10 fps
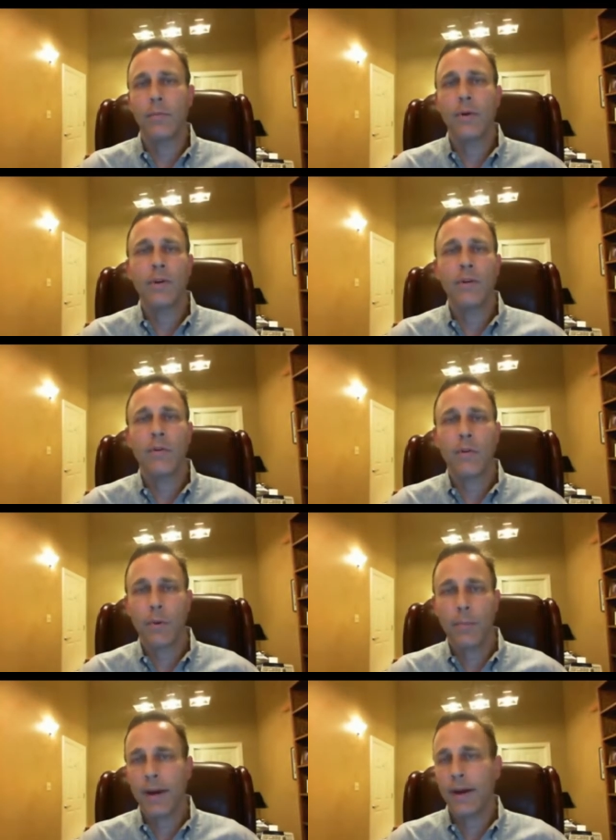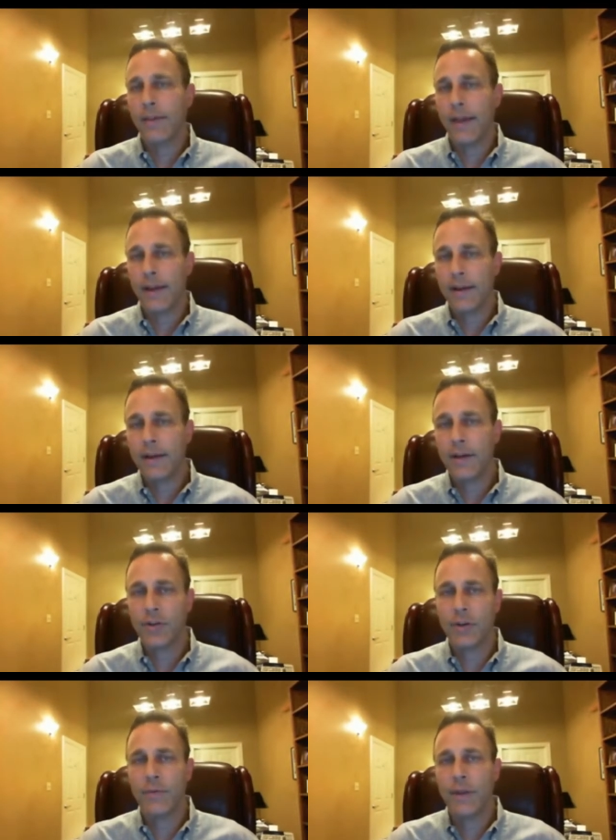remove or repair that
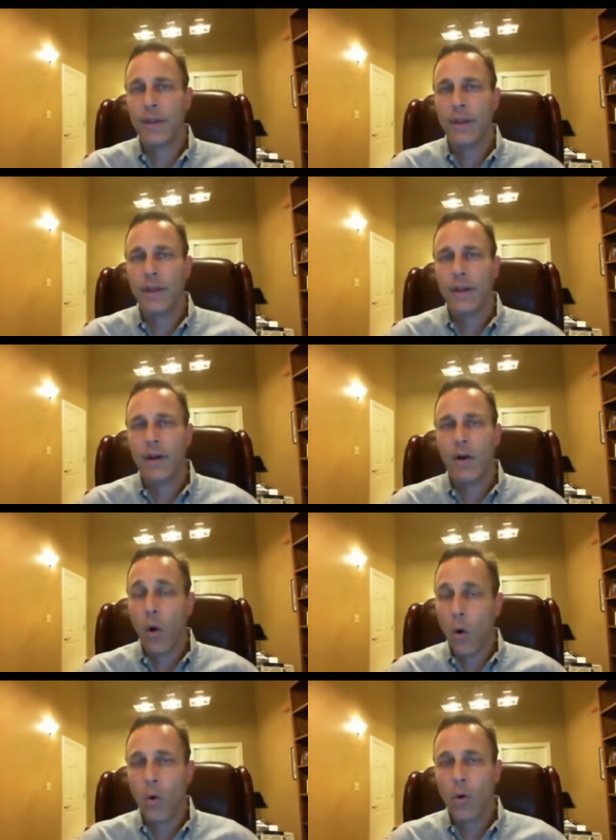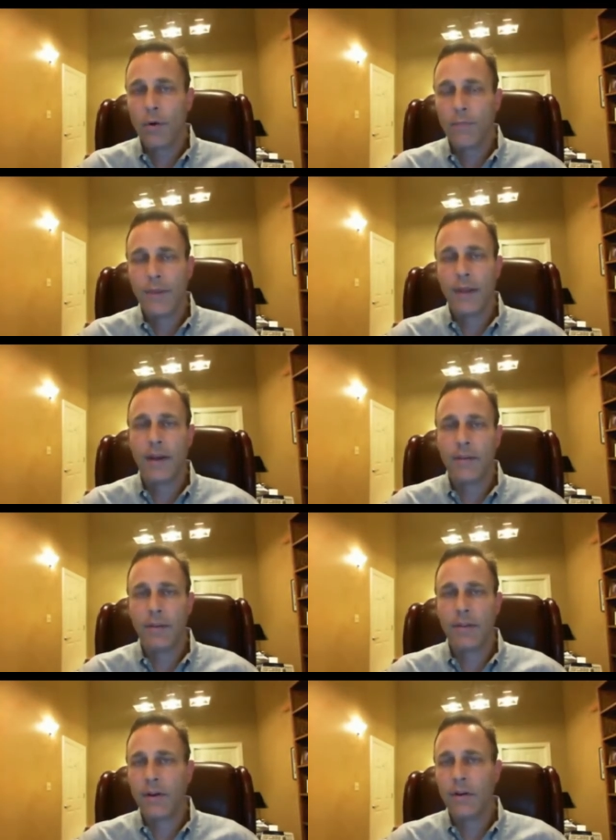condition. Or
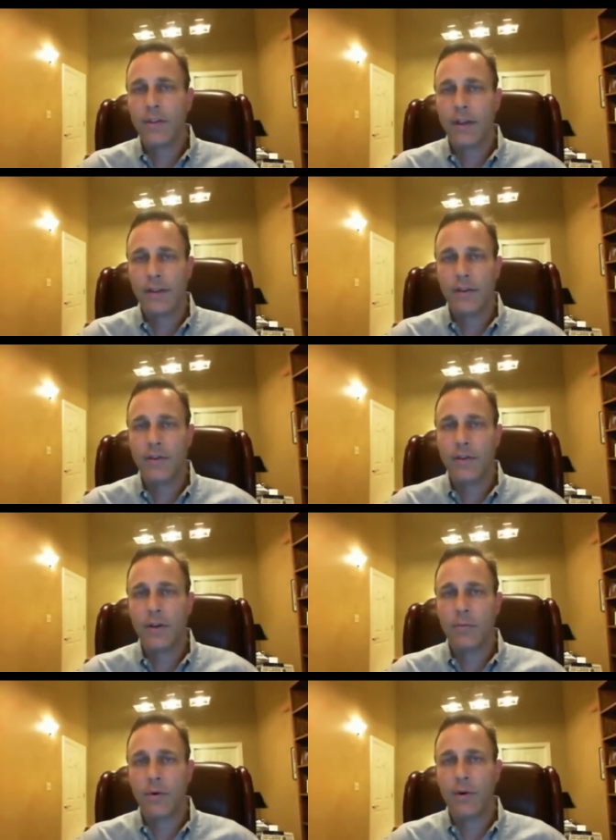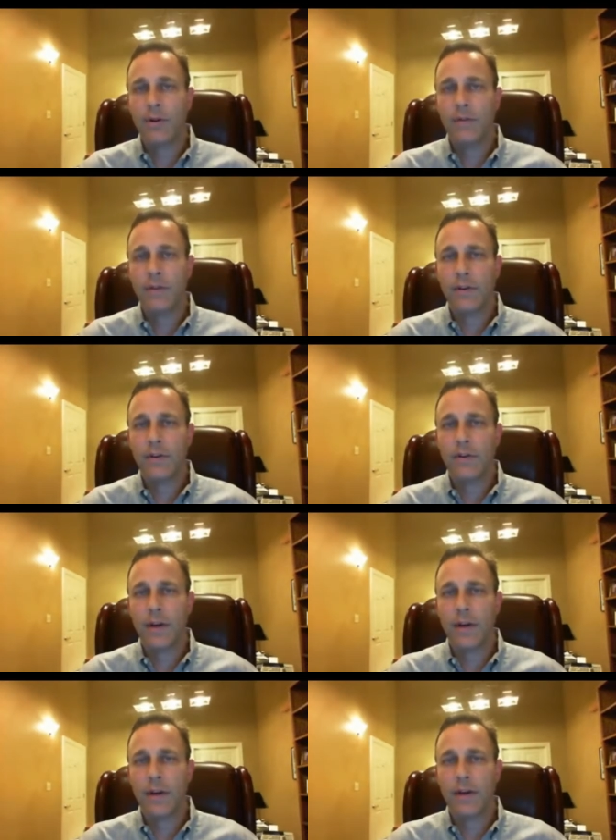the third thing that you can prove to
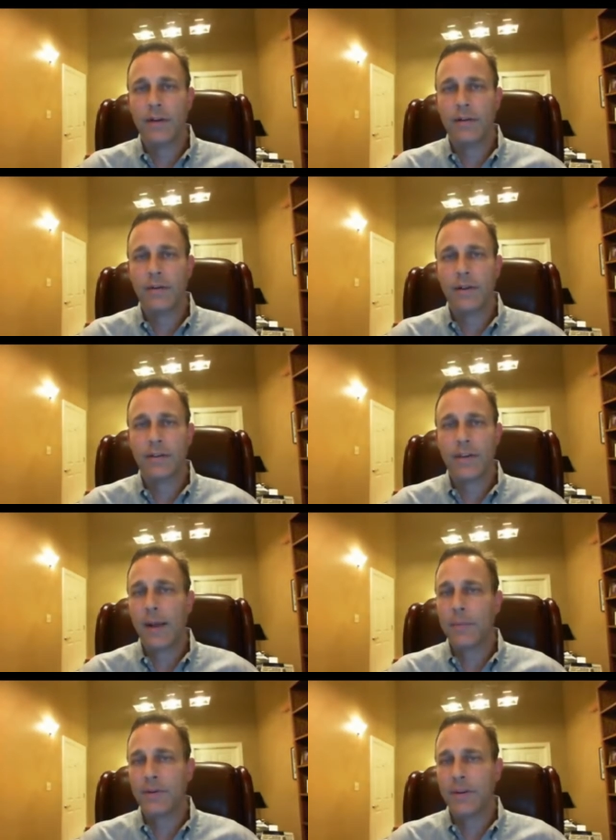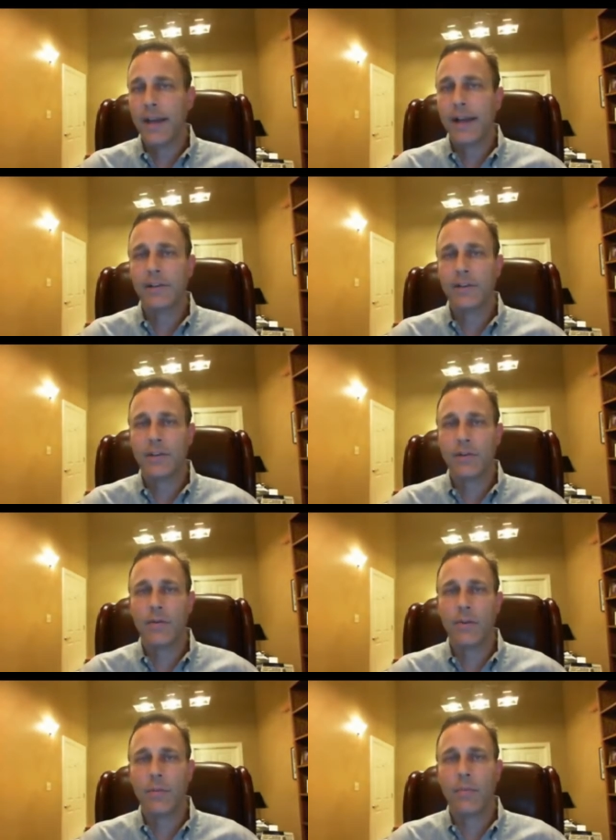establish negligence
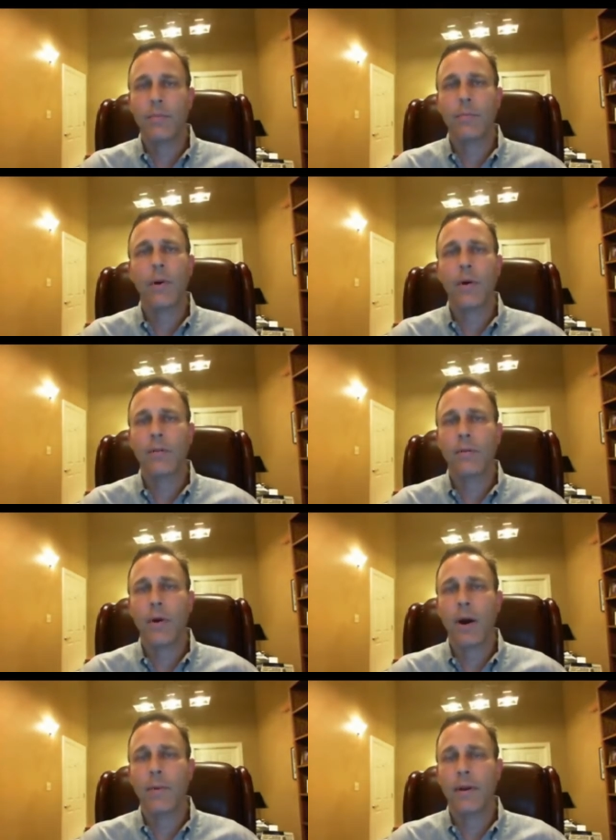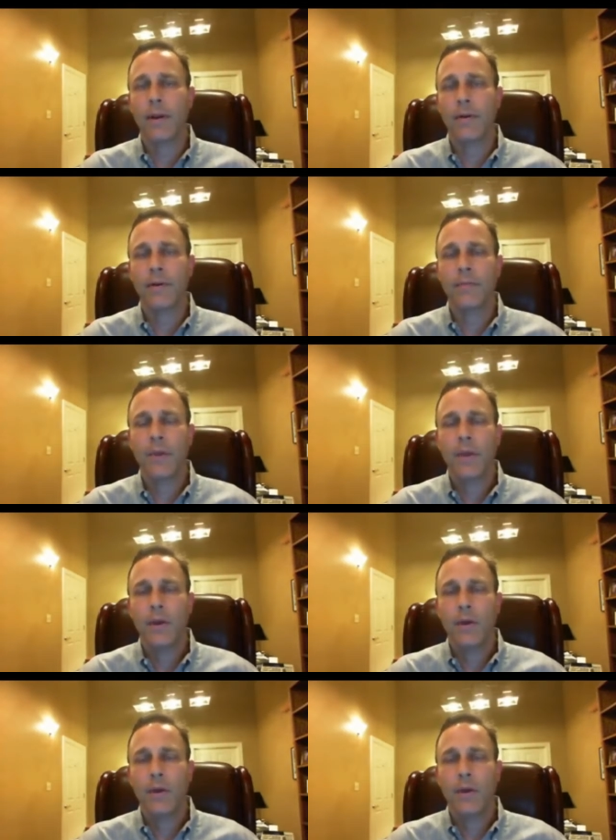on the part of the property owner